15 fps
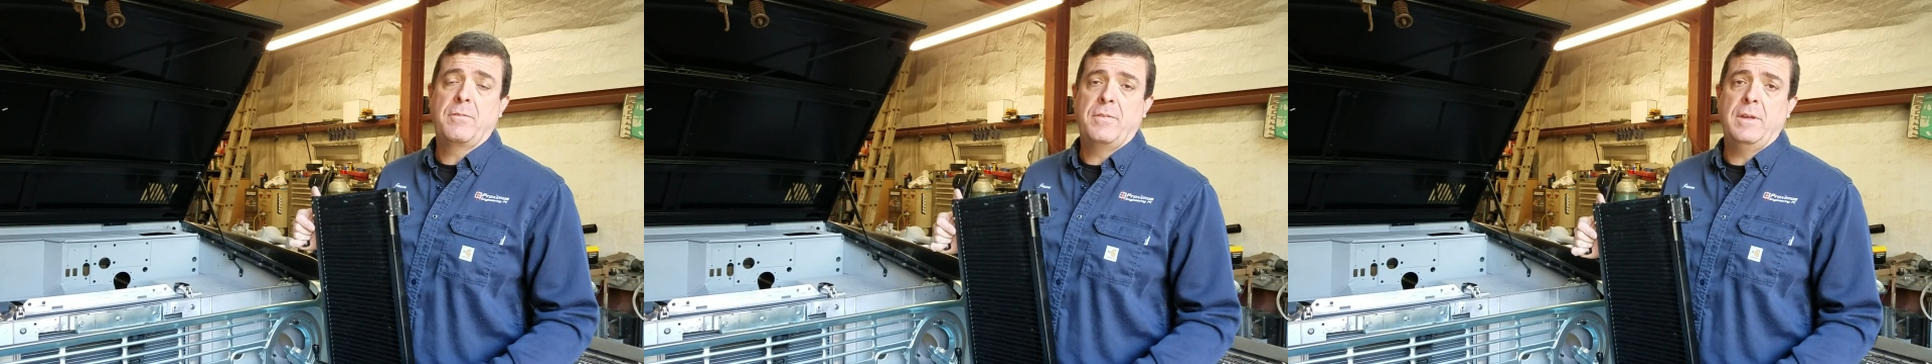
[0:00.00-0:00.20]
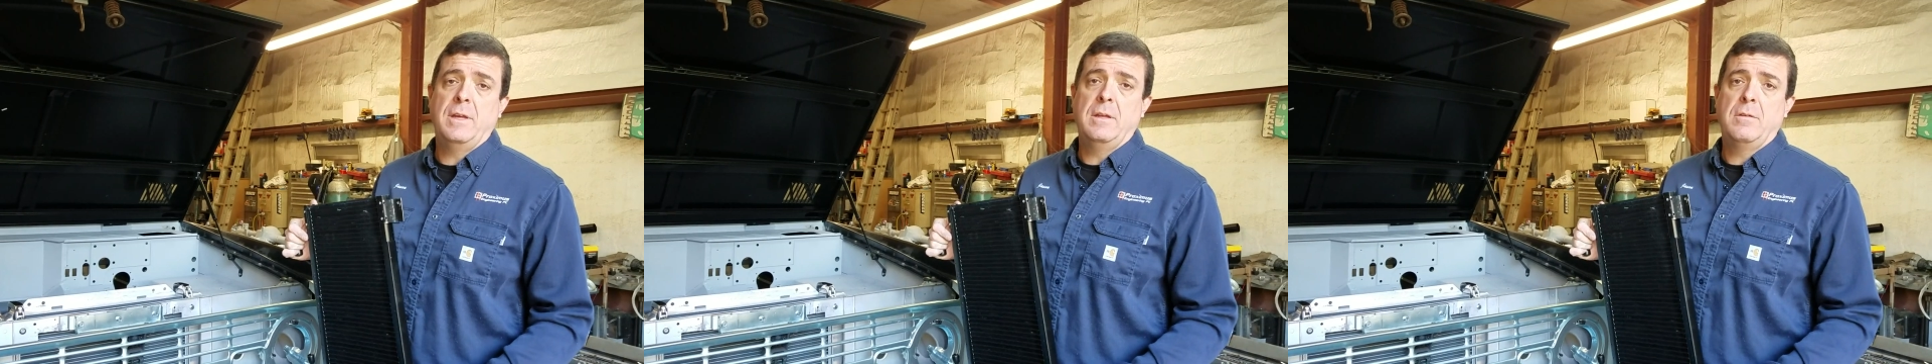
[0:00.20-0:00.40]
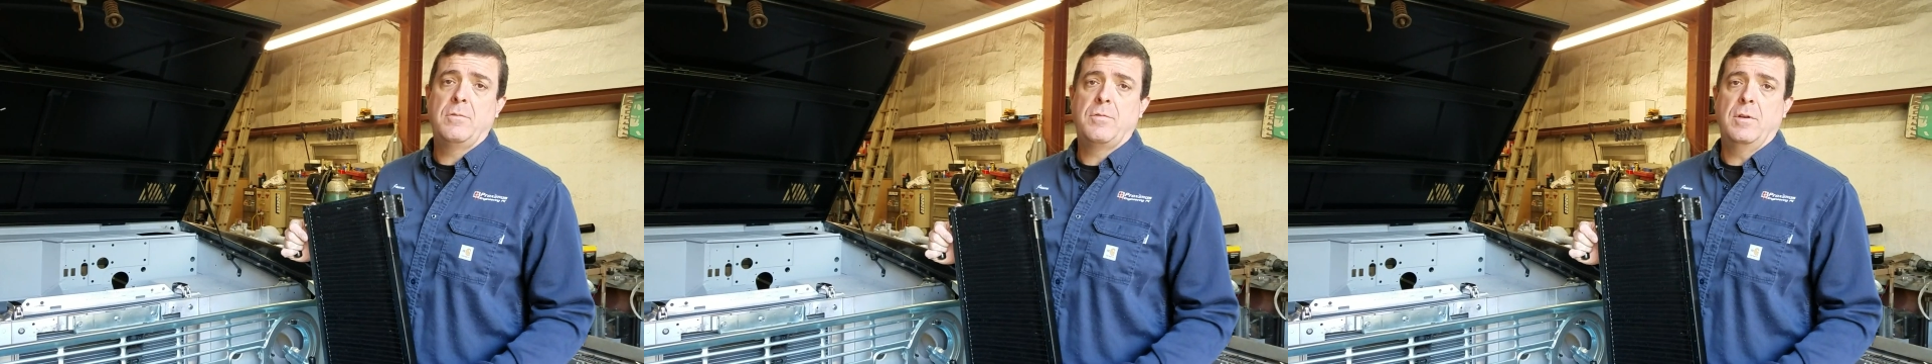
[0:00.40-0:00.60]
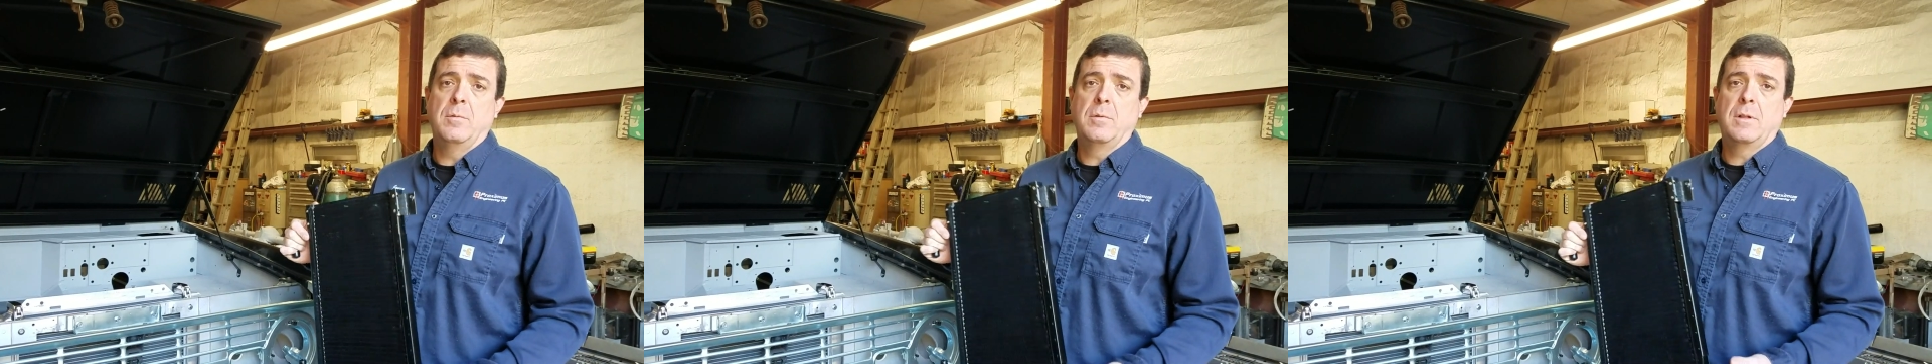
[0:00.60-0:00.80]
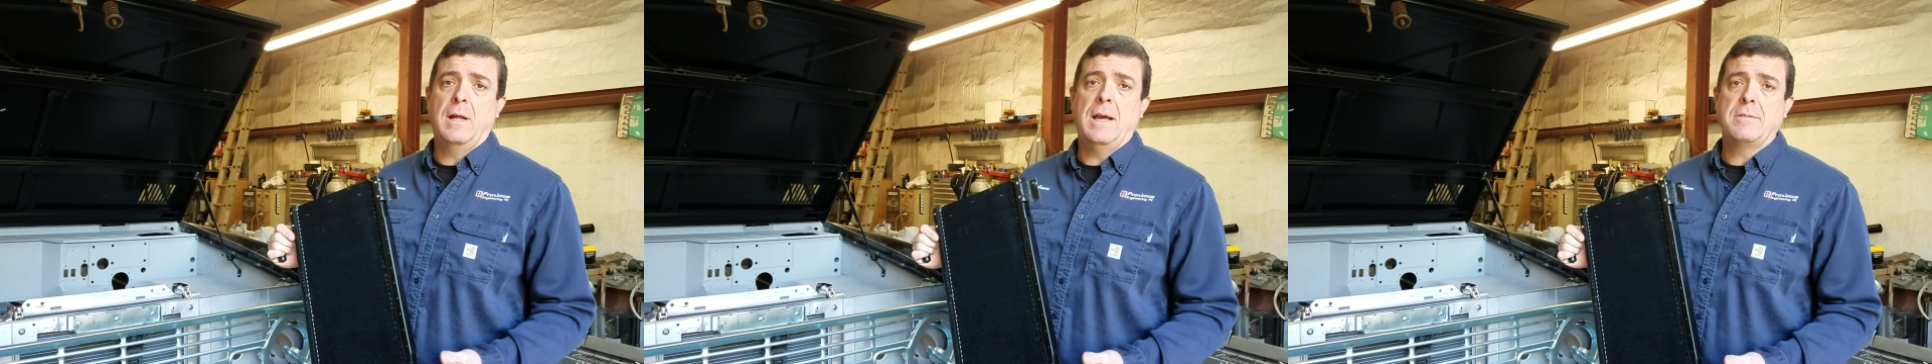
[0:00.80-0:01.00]
Fit
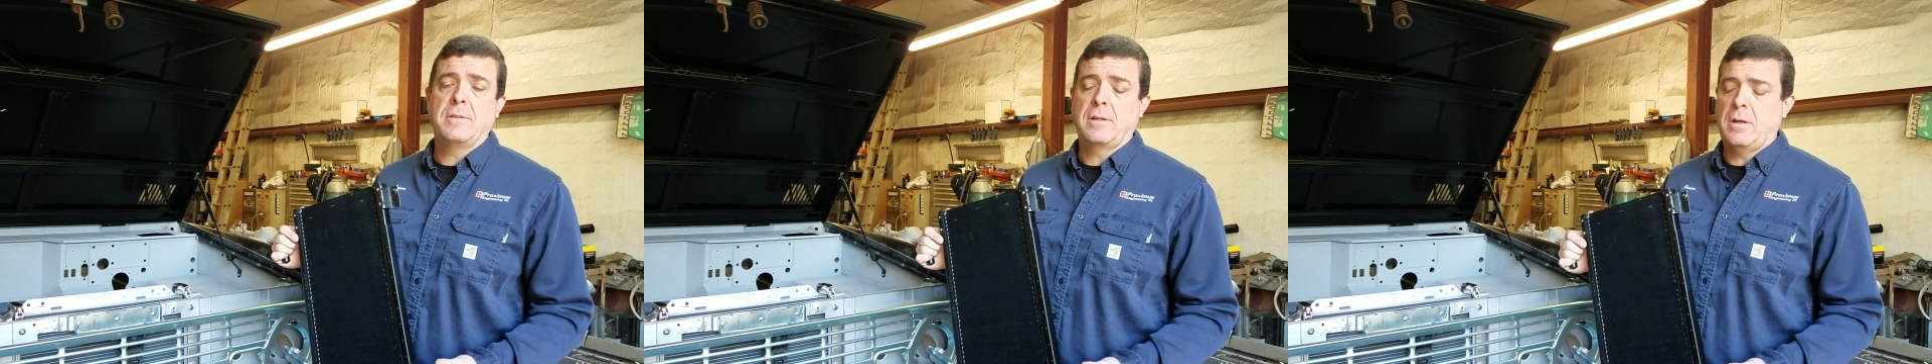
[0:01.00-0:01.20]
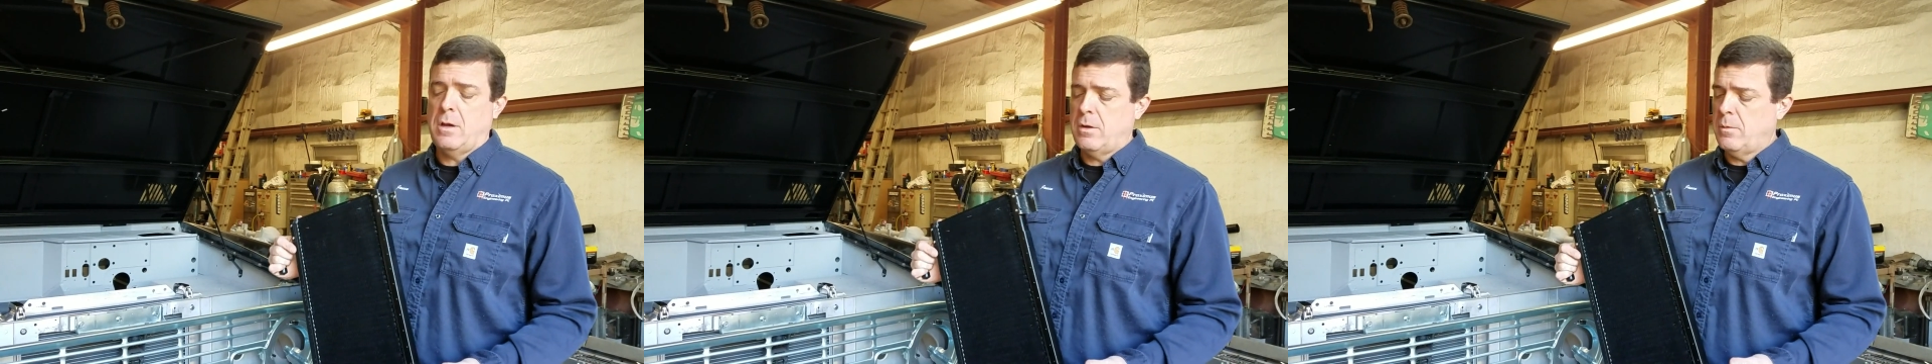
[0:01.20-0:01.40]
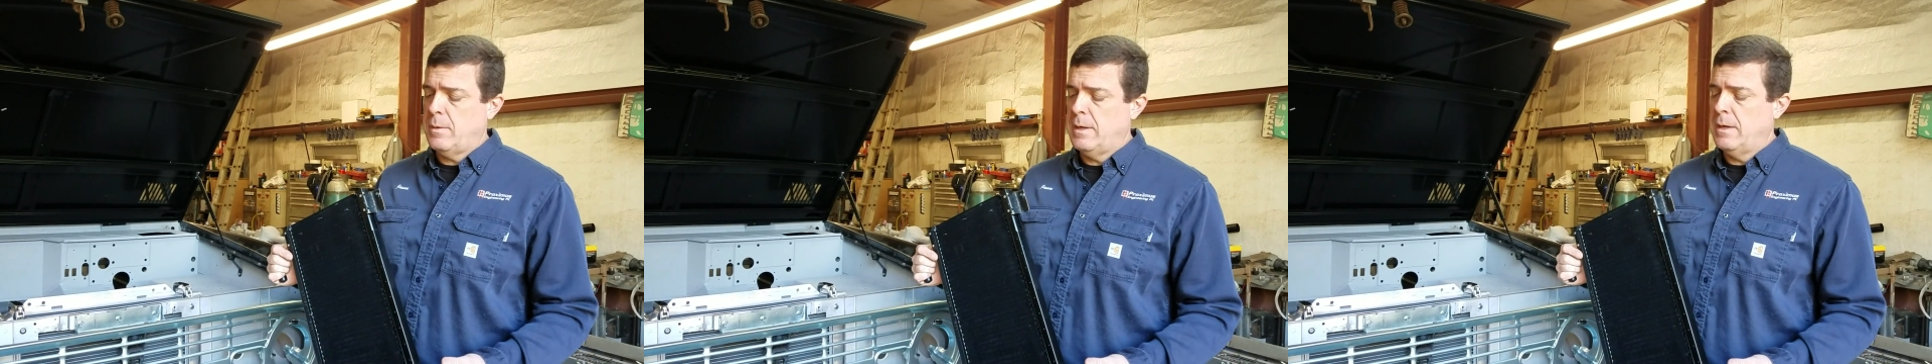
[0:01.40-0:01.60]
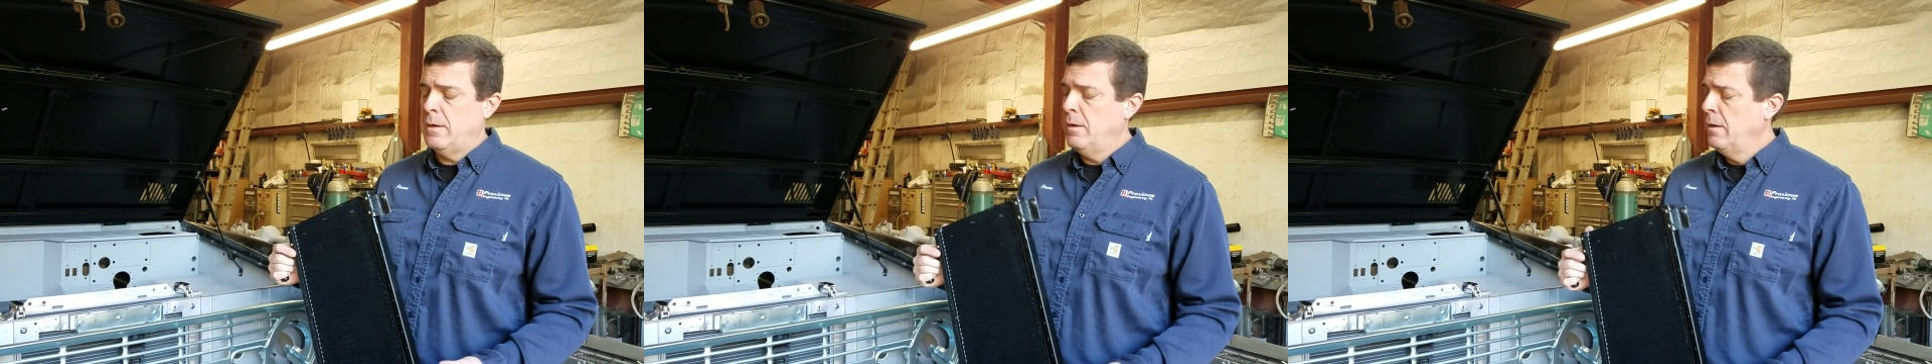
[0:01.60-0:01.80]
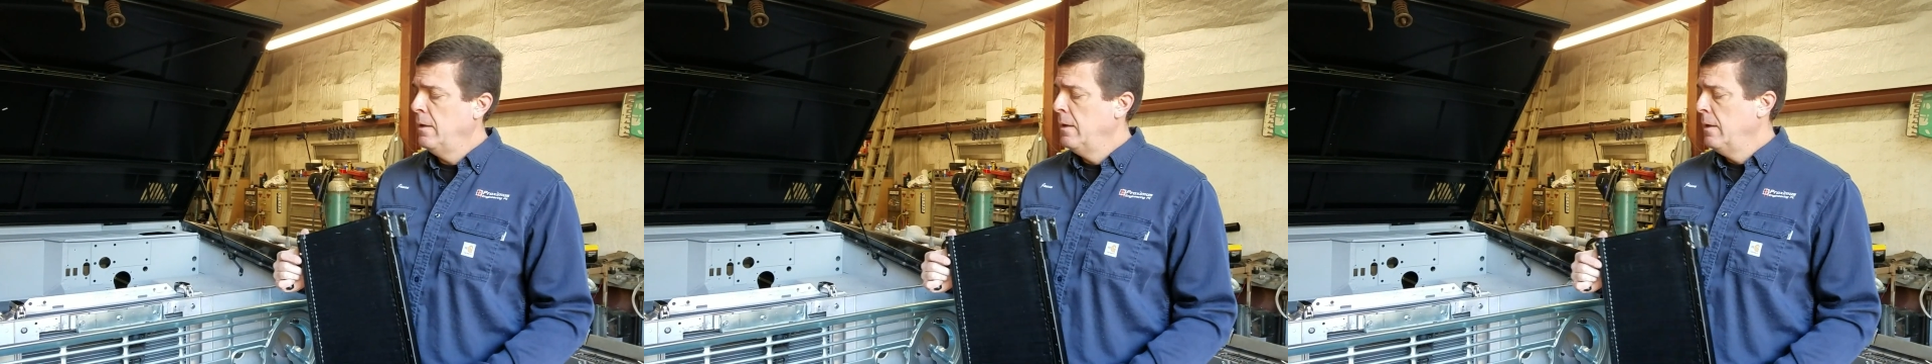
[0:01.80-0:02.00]
from Classic Auto Air.